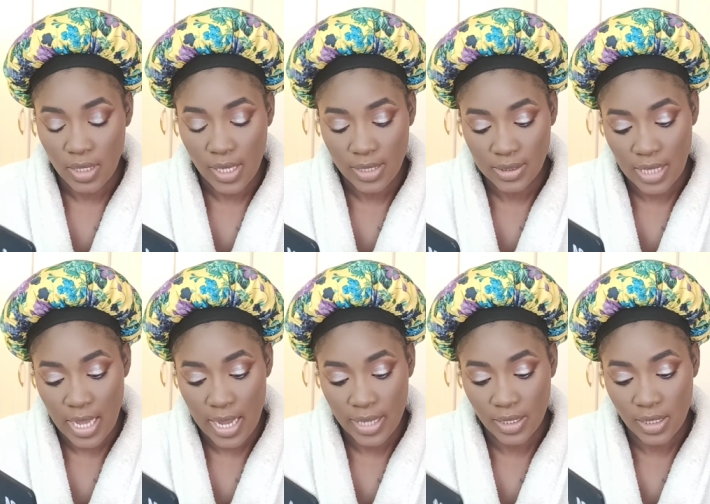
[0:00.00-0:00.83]
So let's
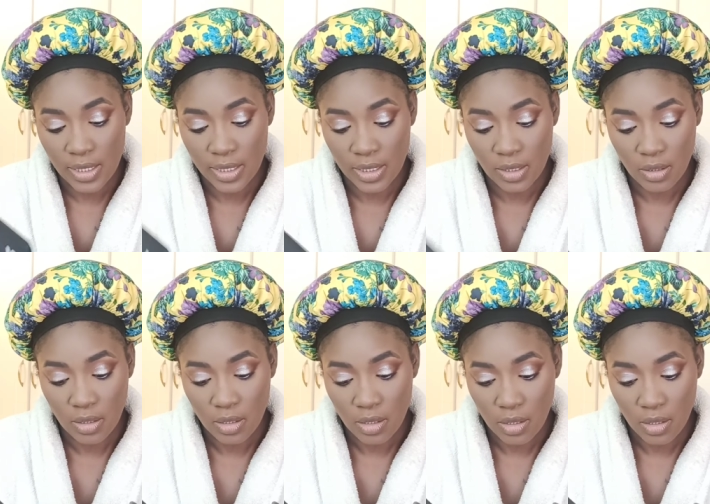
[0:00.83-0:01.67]
line the
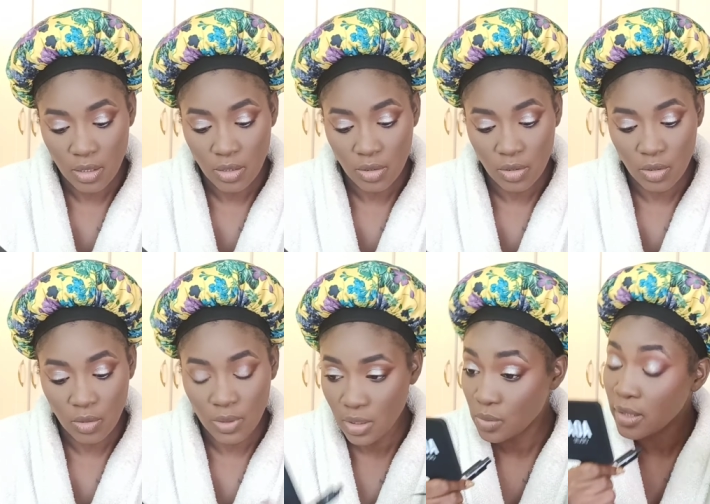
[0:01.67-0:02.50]

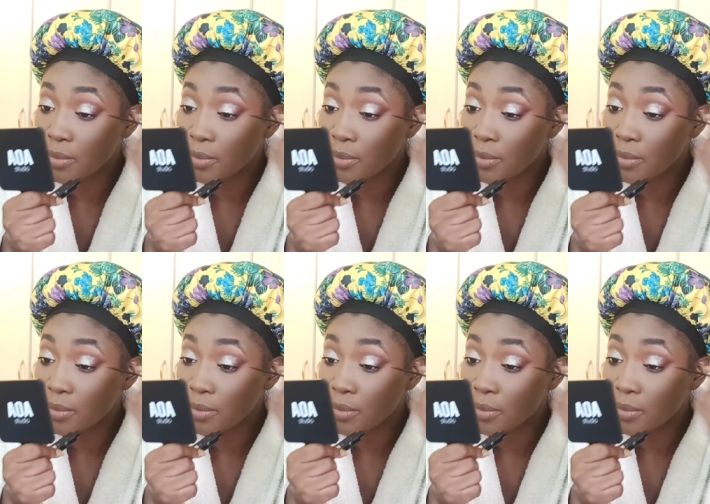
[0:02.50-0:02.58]
lid.